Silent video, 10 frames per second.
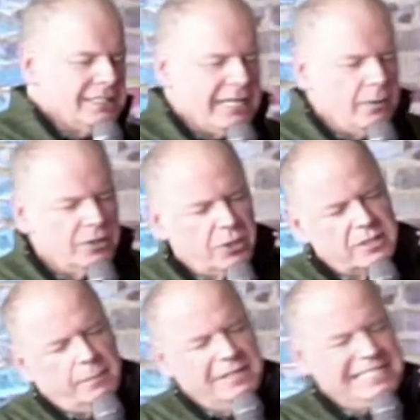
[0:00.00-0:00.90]
how it shows
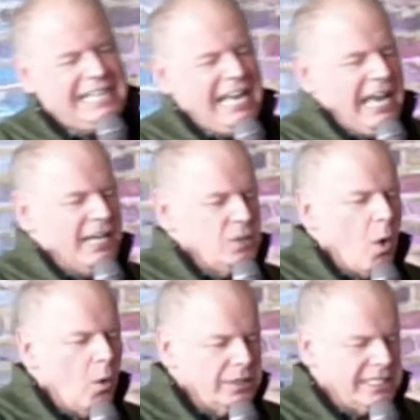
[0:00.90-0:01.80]
up as
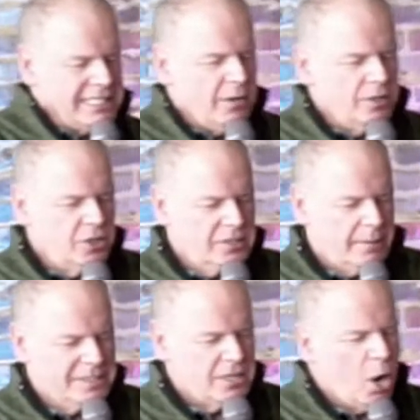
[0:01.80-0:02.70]
wholeness, how it shows up
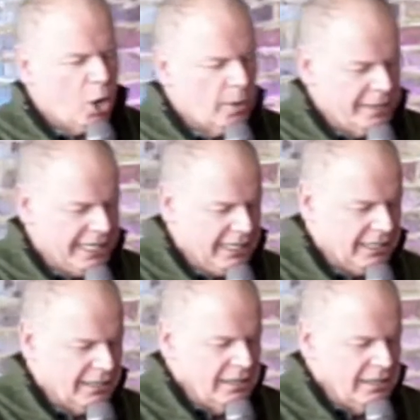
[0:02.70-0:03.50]
as harmony,